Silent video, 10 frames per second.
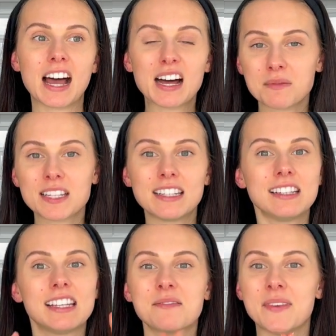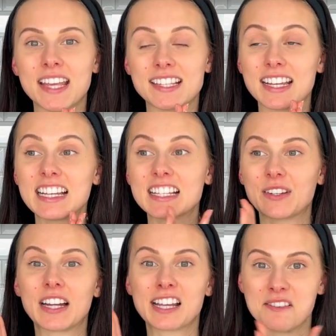absolutely amazing. So
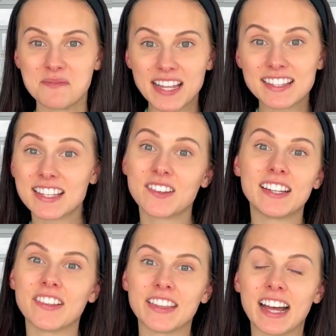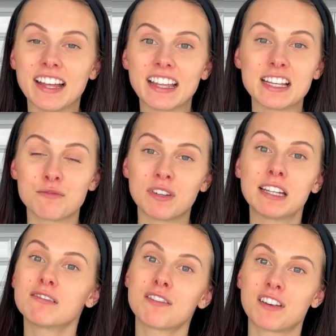I commend ZOE on that. That is really
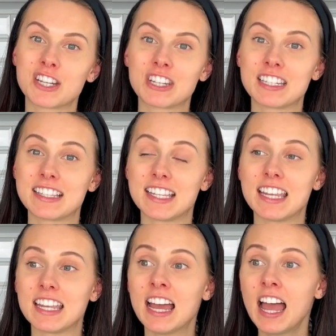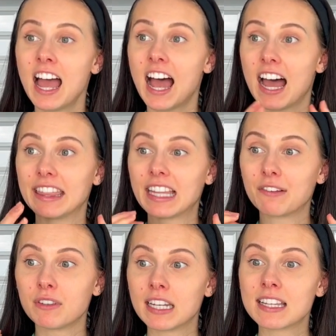refreshing to see. And that
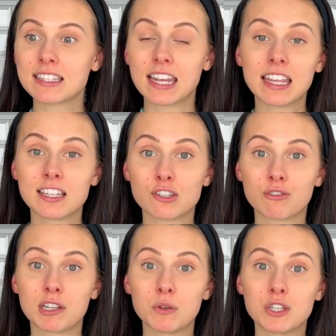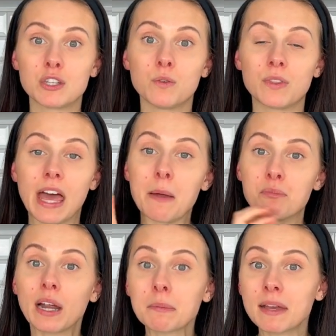really stays true to their
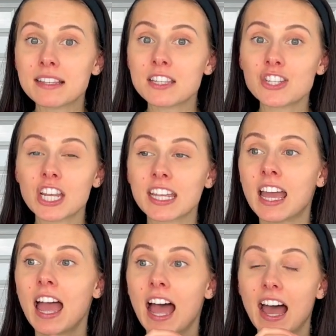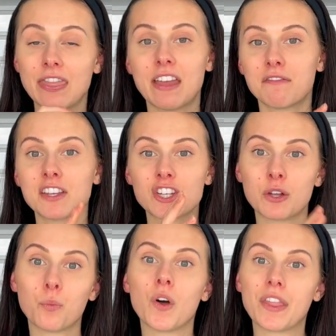brand messaging and their vision
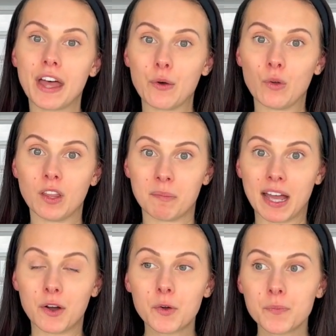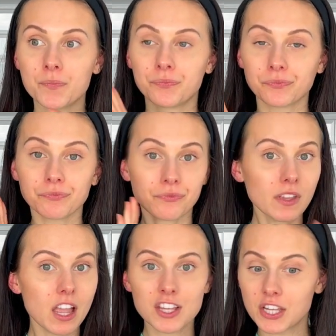and what they're all about.
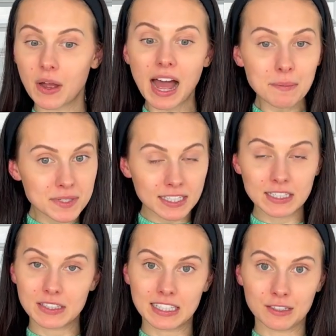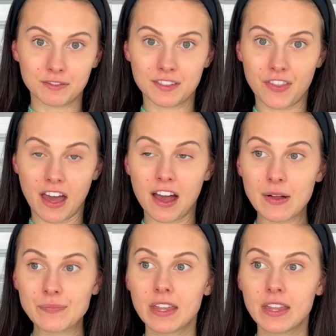So absolutely loved that.